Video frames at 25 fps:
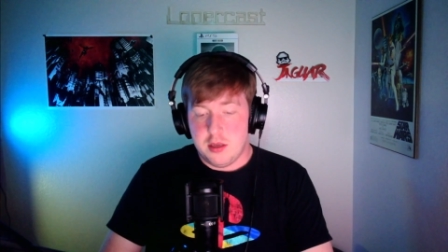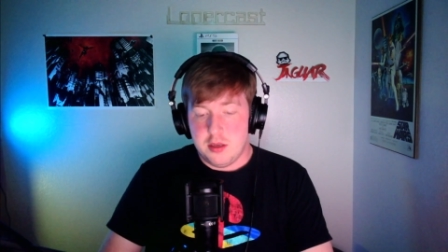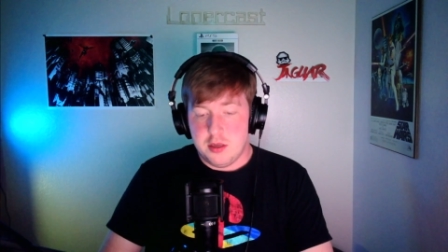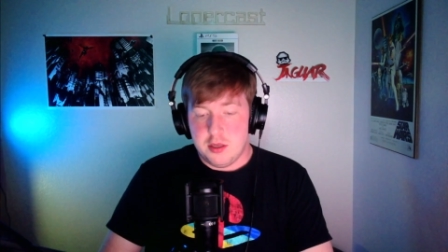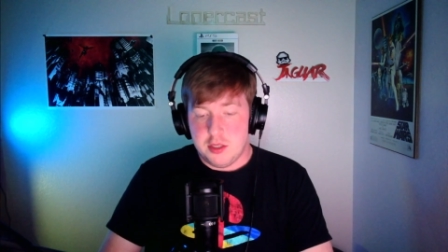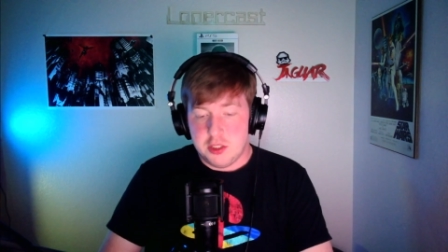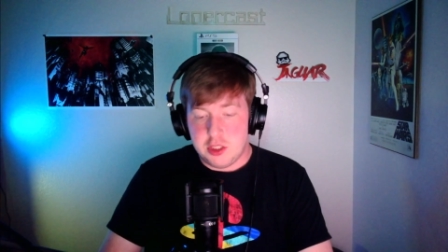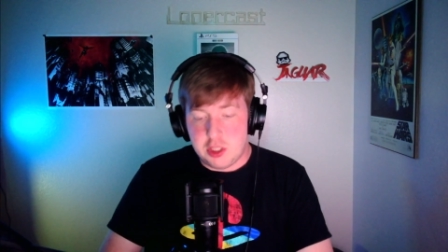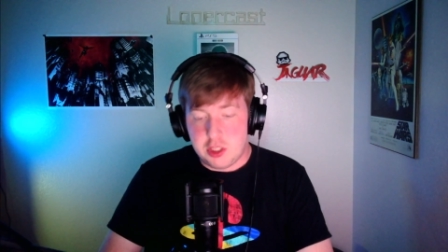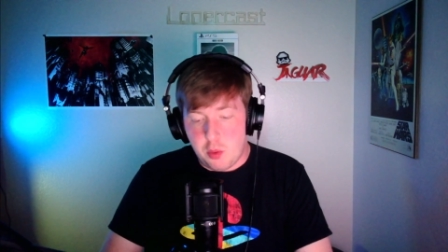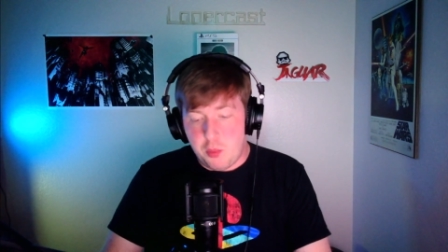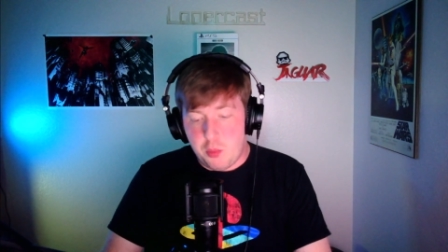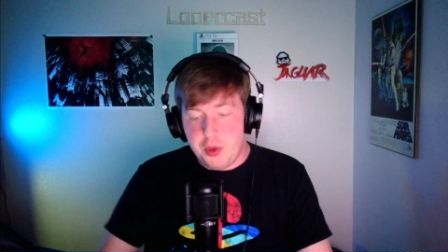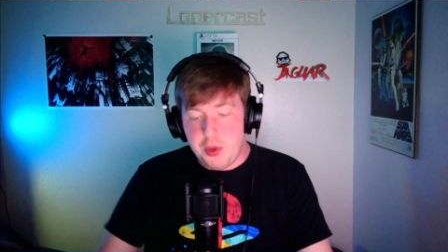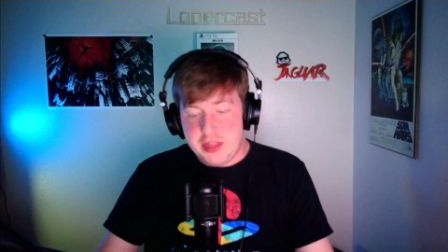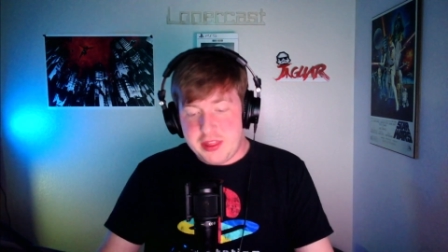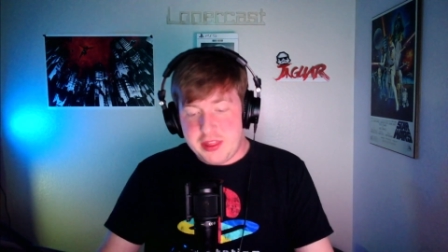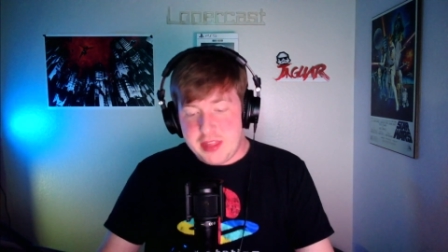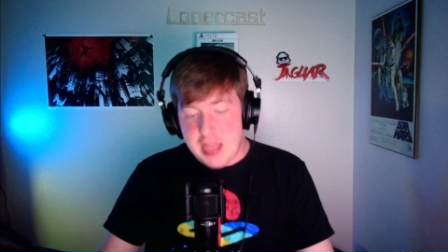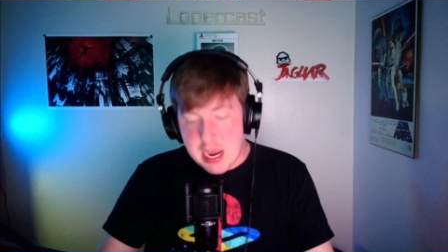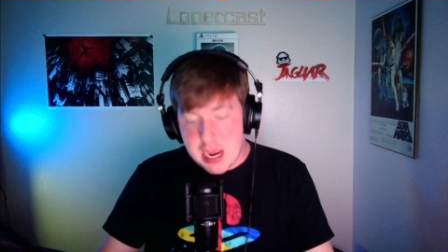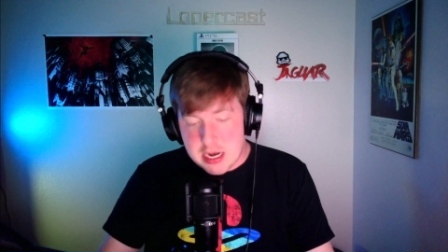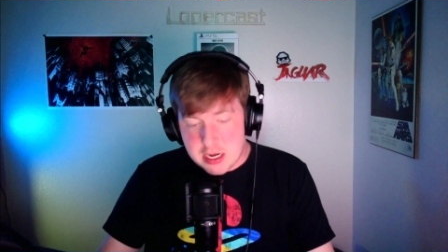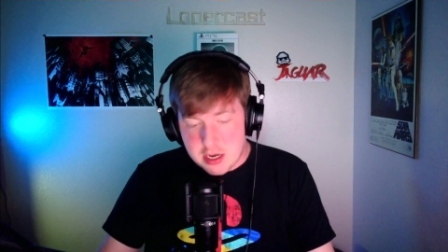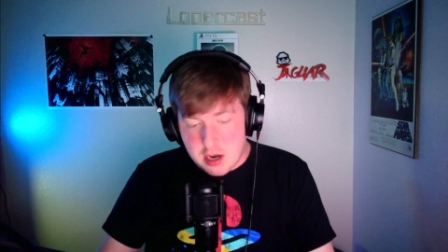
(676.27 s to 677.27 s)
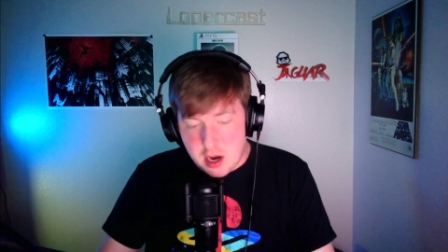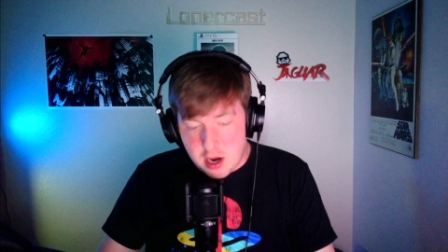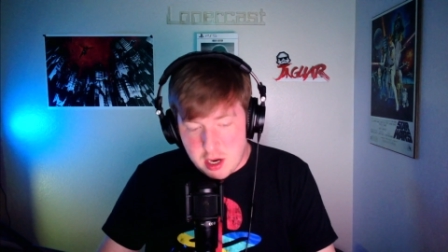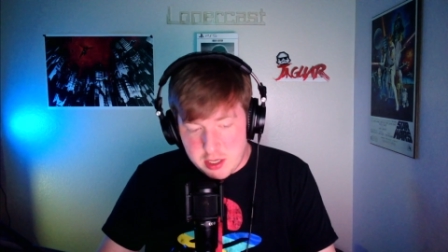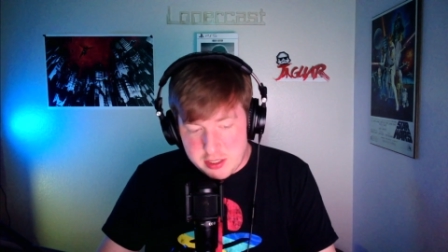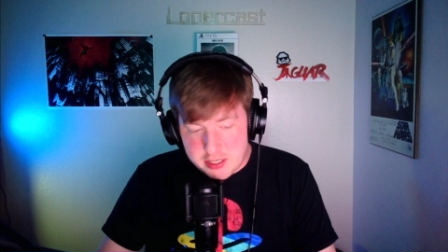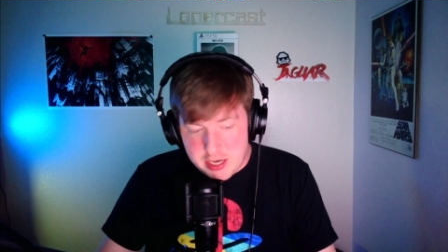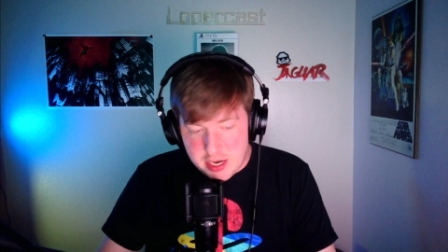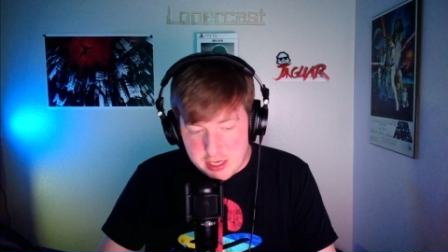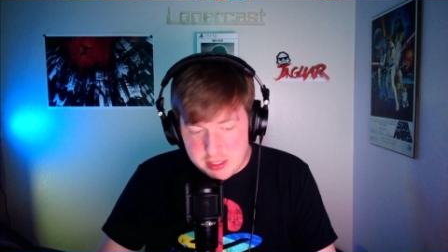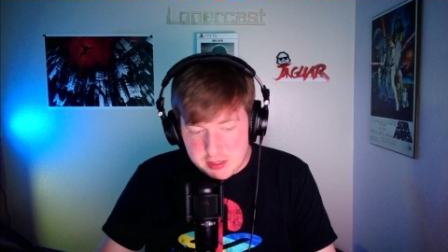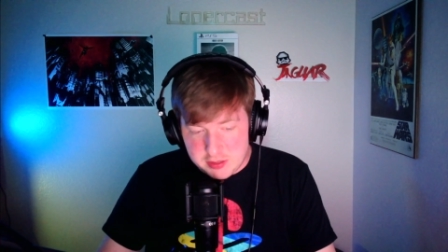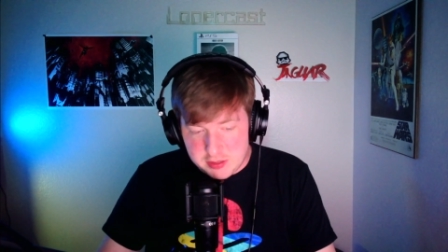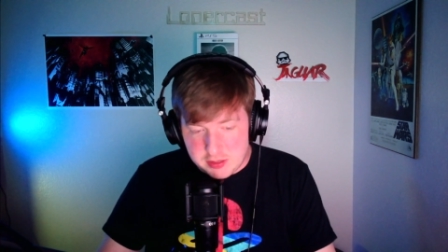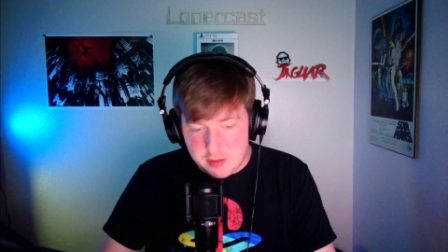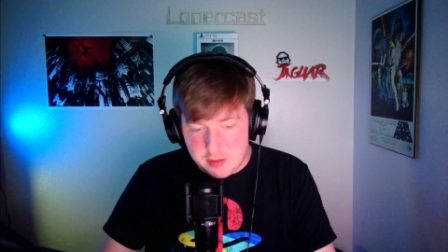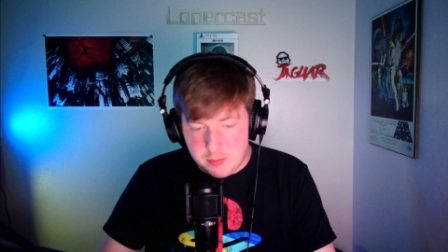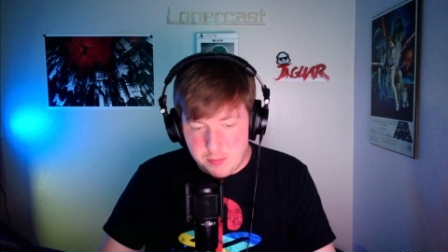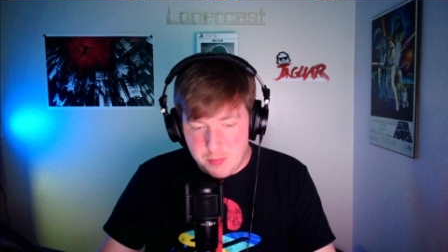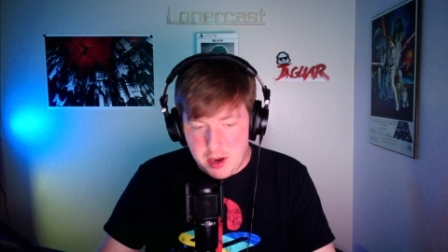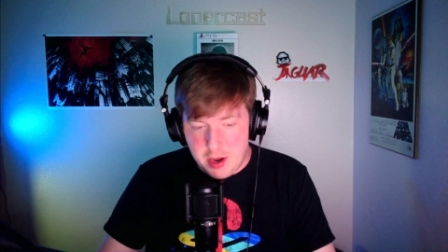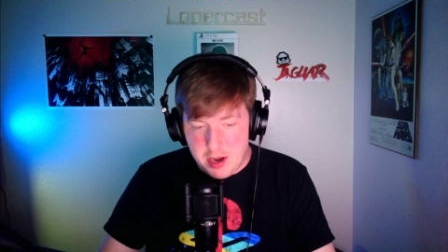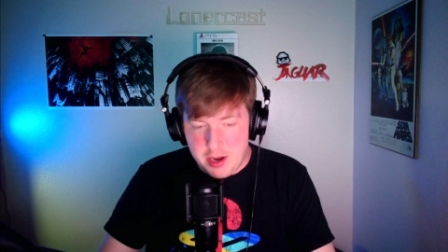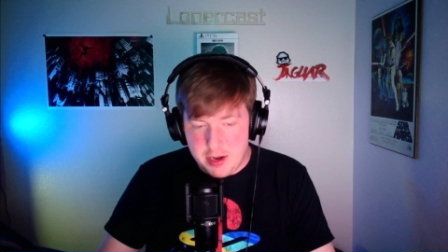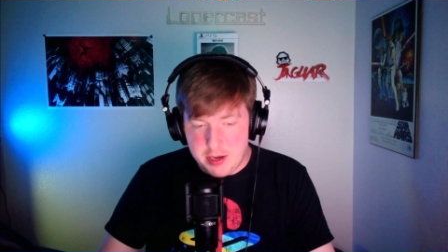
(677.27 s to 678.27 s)
So, with that context in
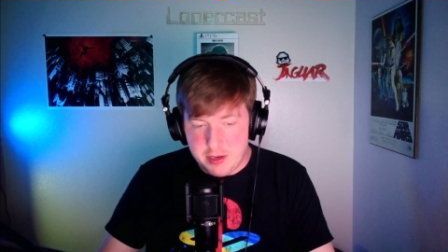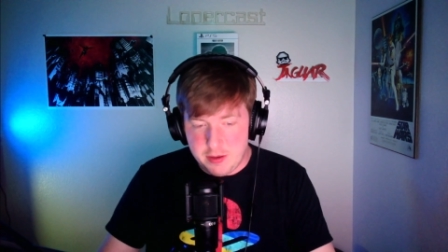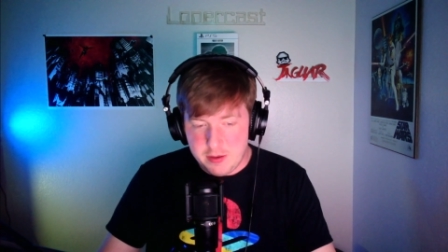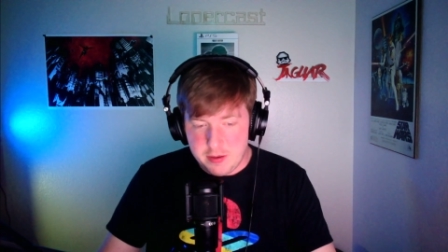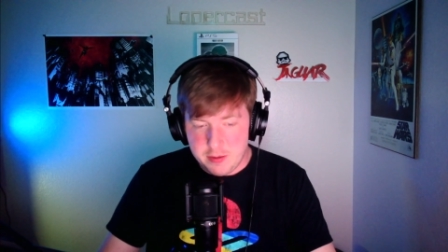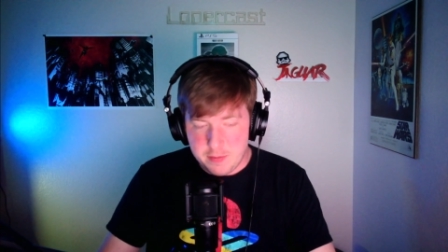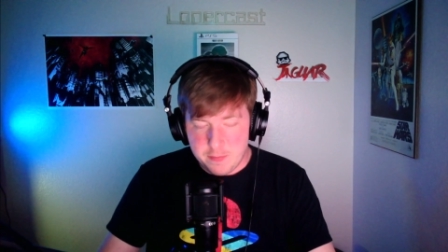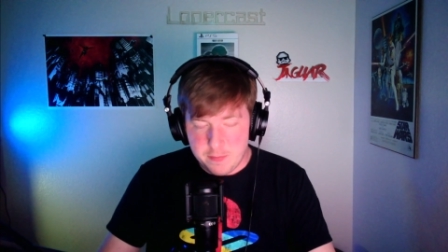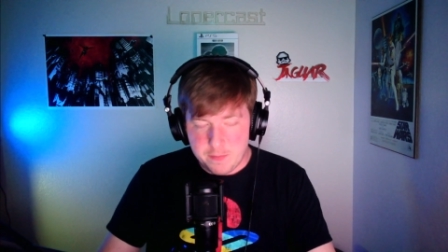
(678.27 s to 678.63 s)
mind,